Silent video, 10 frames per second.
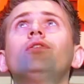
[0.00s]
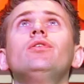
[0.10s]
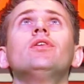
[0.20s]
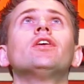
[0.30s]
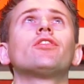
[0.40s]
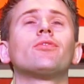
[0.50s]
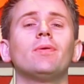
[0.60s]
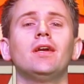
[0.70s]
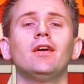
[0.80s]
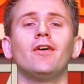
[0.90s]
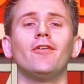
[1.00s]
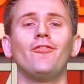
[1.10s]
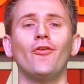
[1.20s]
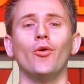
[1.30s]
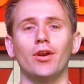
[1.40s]
2, 3,
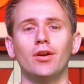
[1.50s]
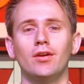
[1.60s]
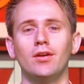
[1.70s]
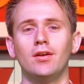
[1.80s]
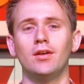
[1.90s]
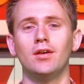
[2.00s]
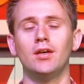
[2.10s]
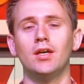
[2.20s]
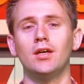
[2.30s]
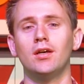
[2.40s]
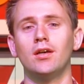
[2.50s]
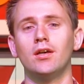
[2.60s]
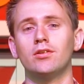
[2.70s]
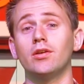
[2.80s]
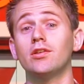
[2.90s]
4.
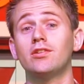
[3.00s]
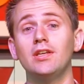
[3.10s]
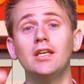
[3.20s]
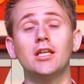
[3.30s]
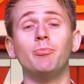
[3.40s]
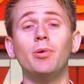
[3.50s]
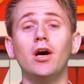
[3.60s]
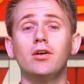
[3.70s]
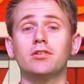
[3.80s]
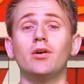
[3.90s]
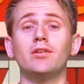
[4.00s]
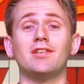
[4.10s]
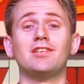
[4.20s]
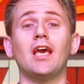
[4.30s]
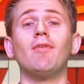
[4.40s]
So you see that the balls go on the
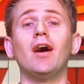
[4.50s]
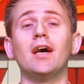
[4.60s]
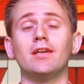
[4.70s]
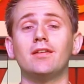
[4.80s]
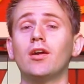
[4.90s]
same height.